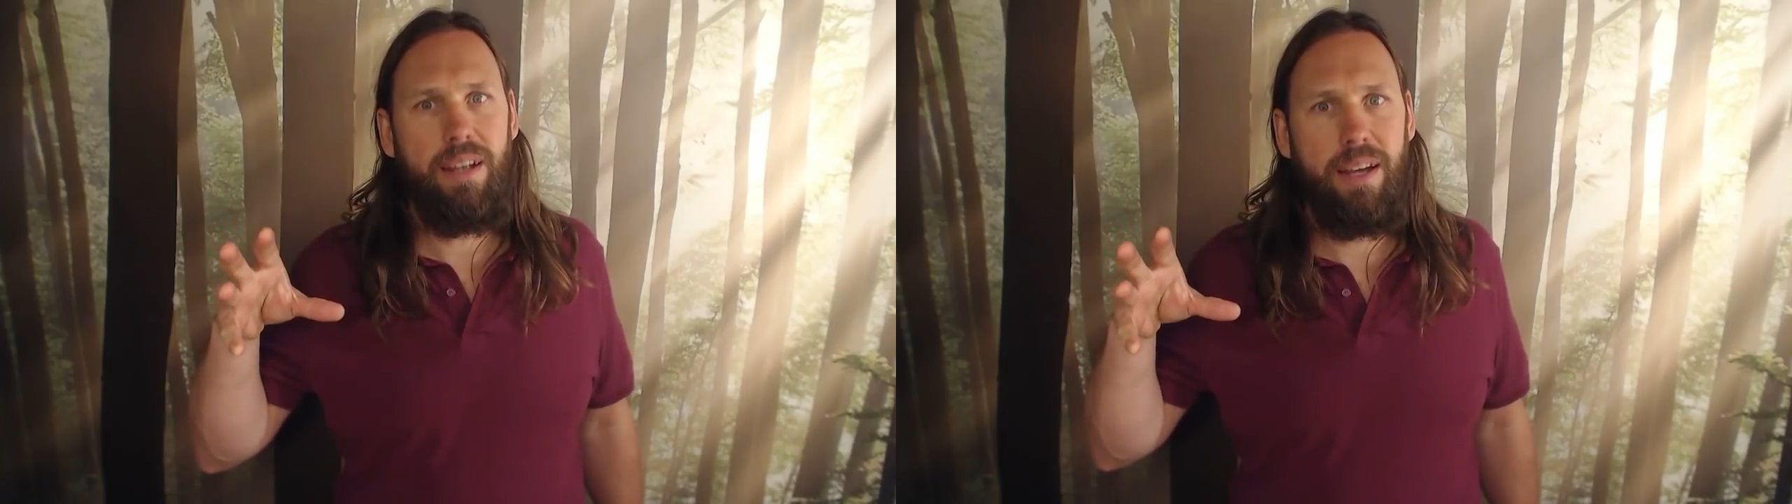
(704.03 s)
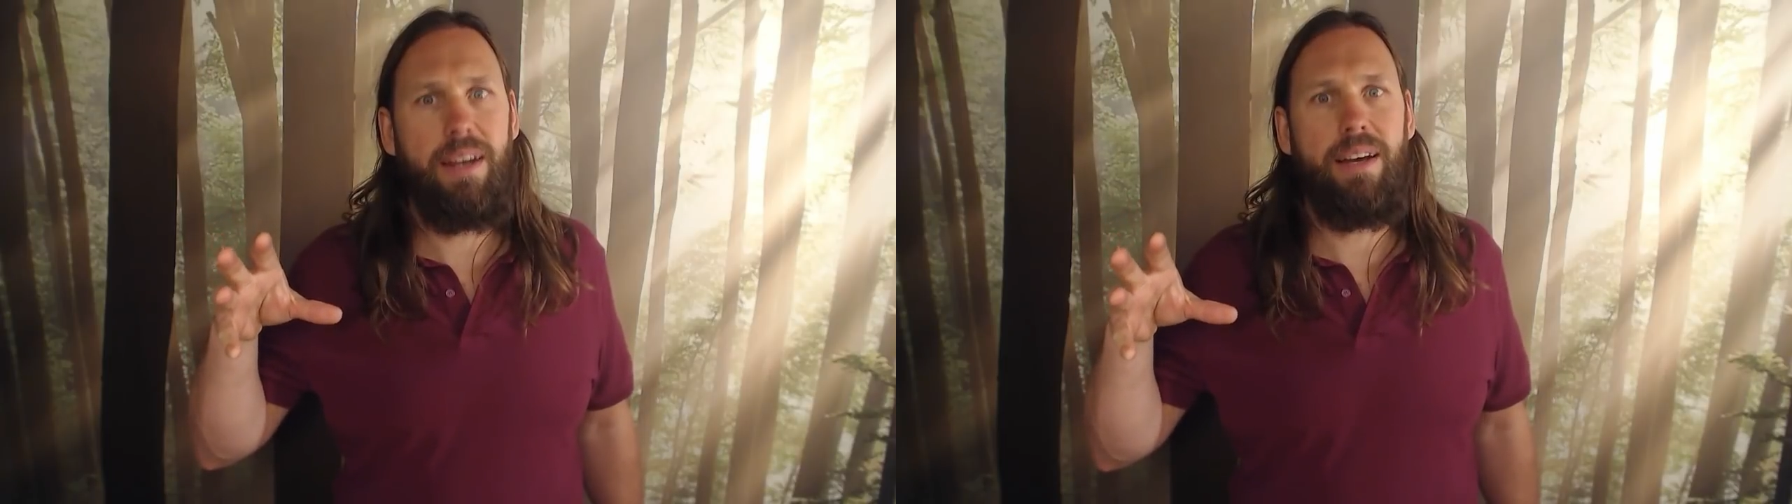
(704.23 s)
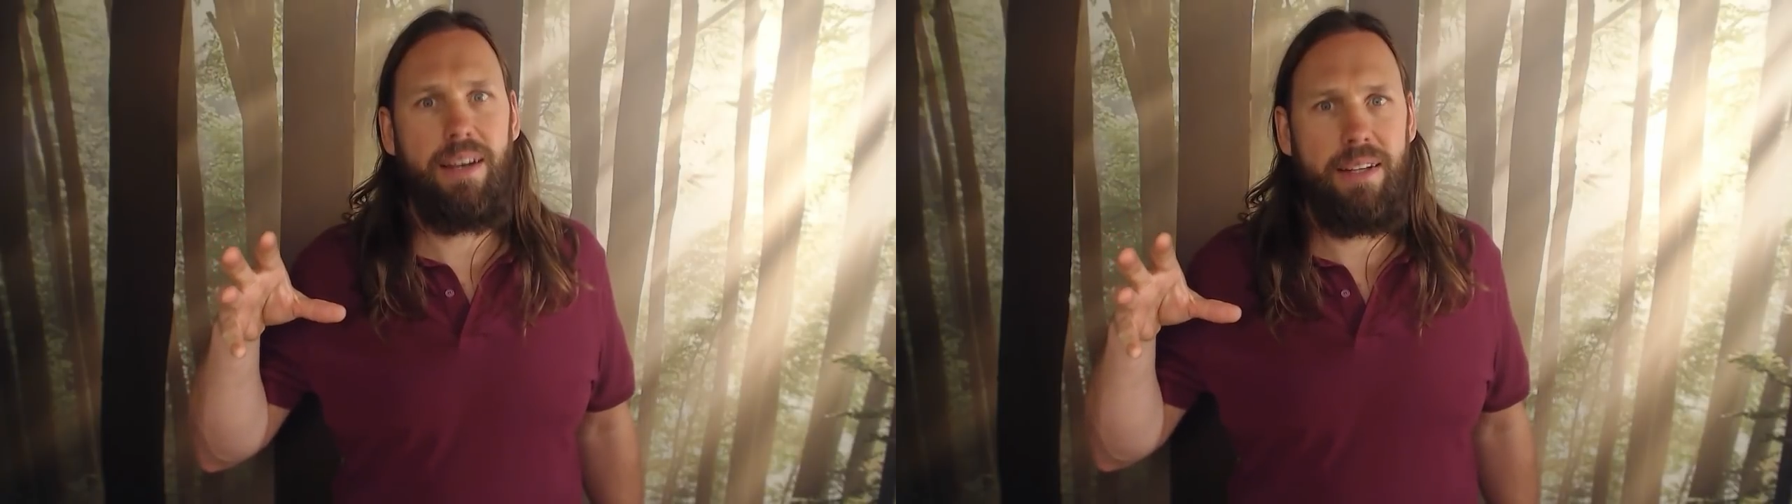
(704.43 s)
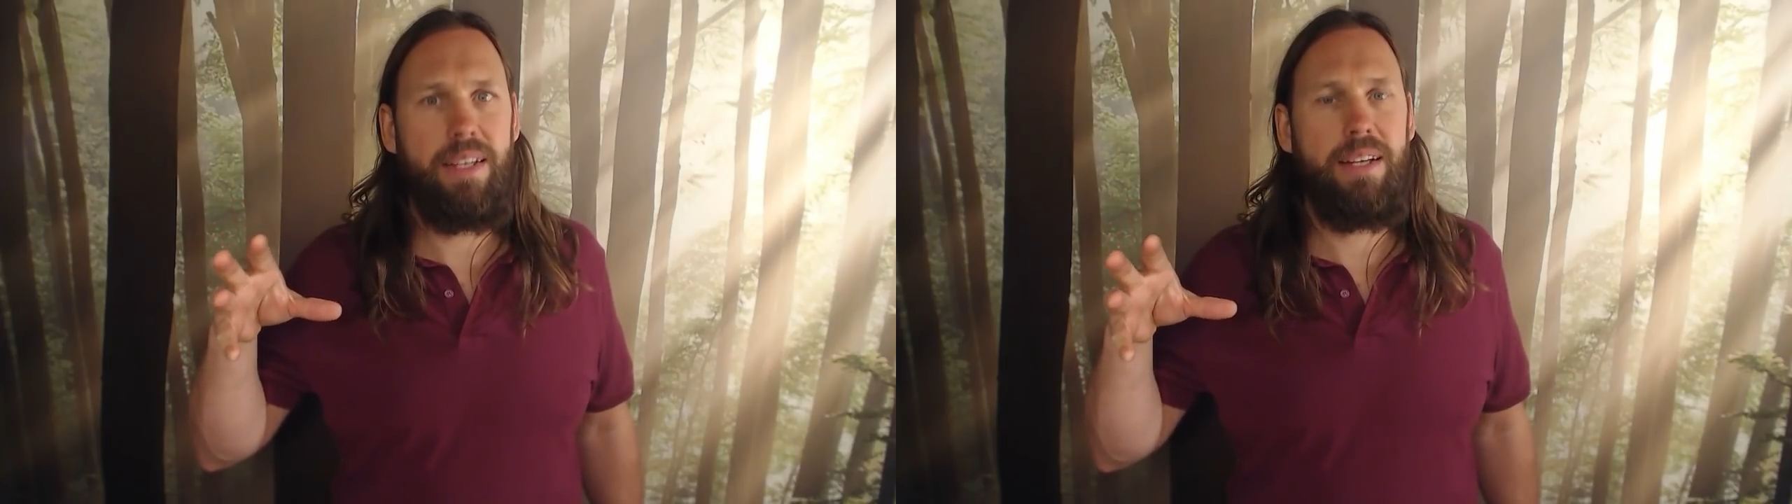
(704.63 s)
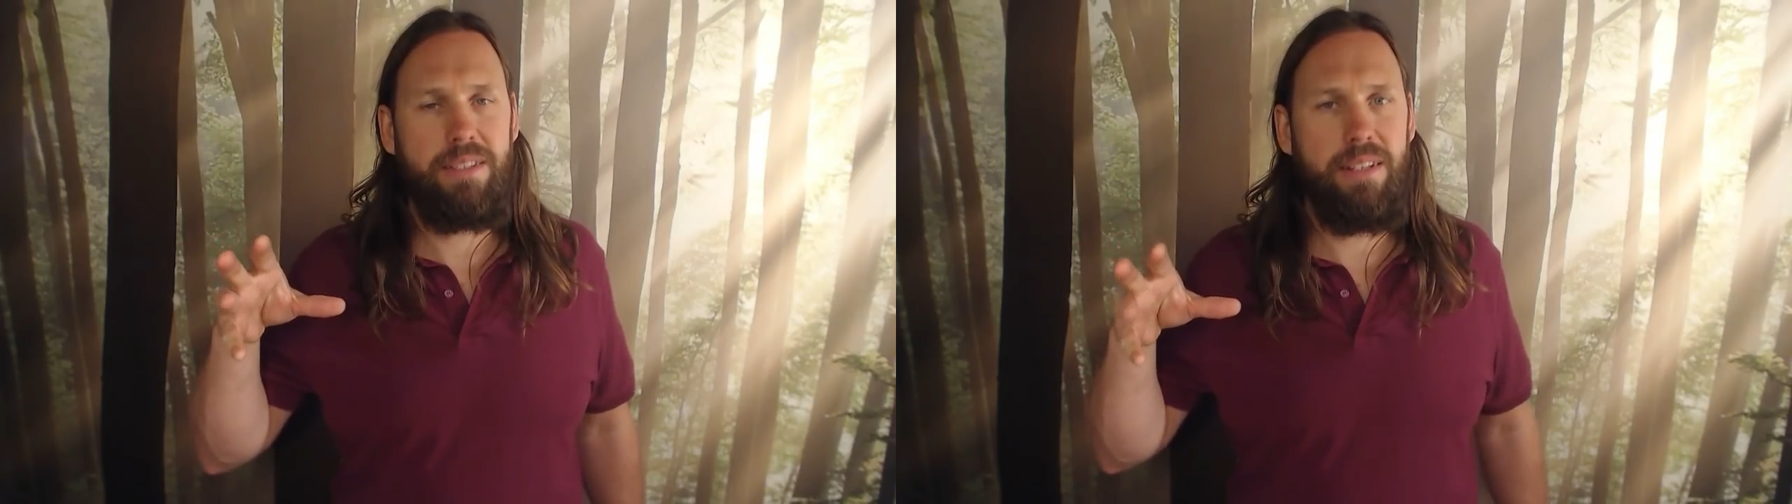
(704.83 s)
Ah,
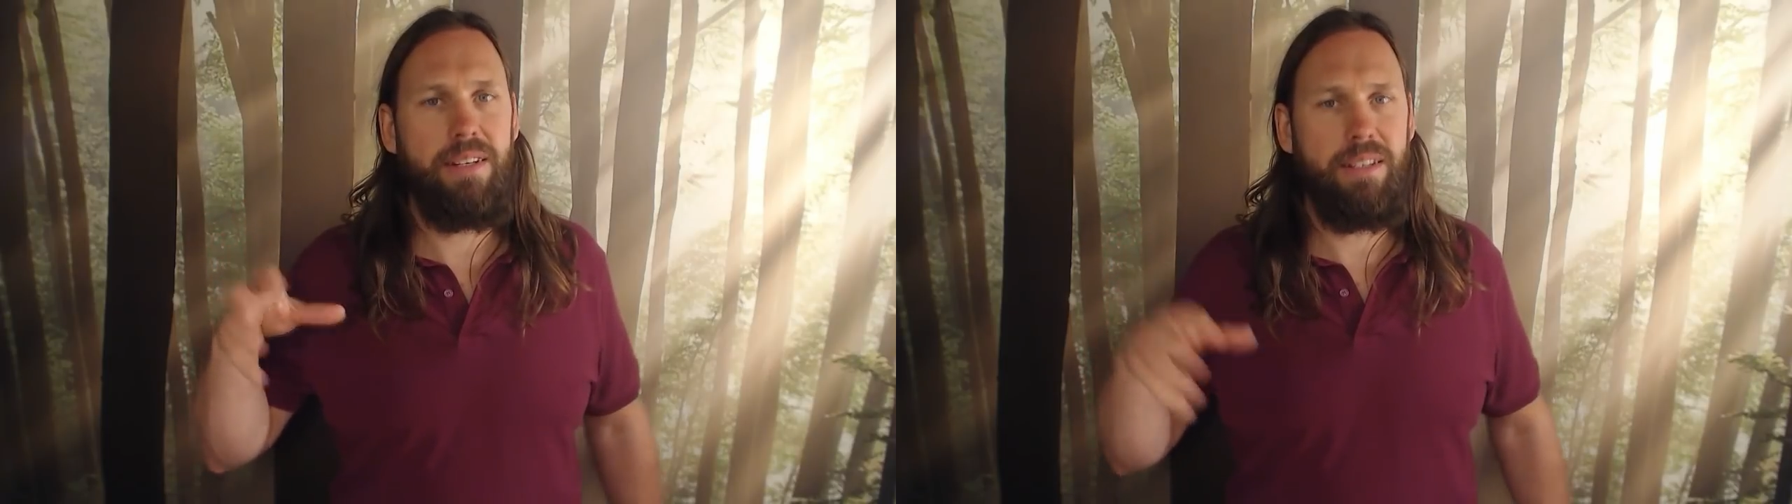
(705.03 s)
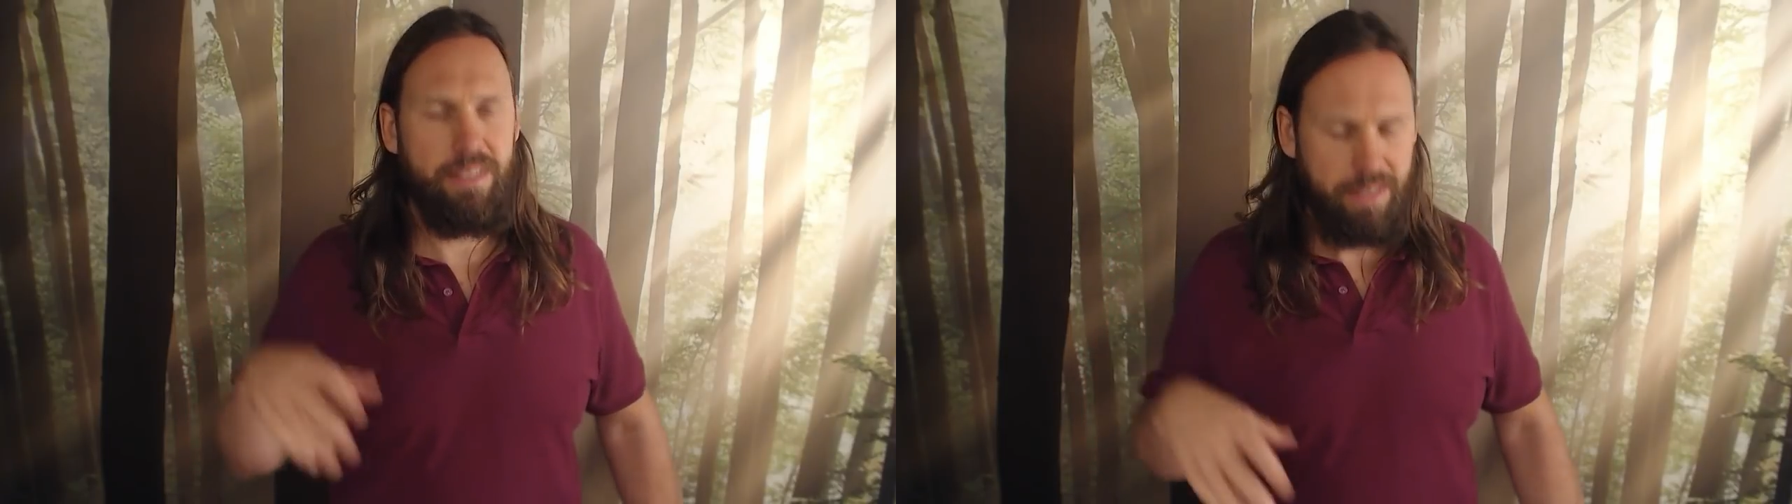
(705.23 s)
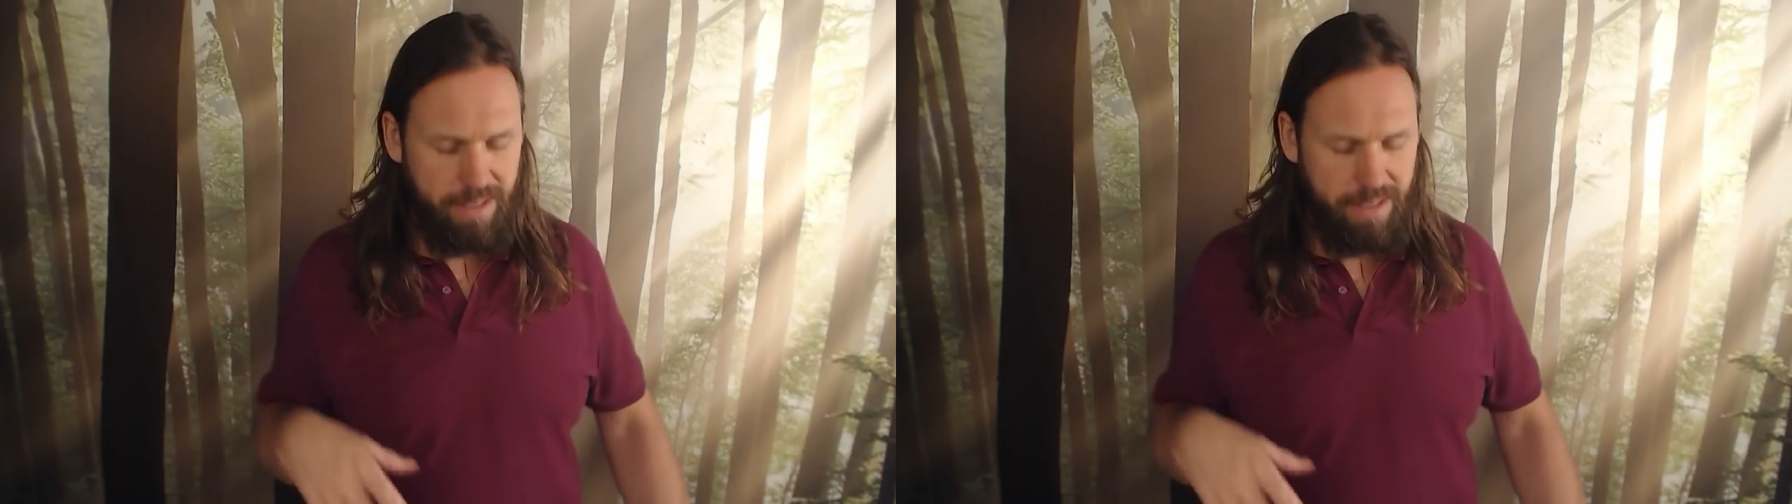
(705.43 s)
that's nice.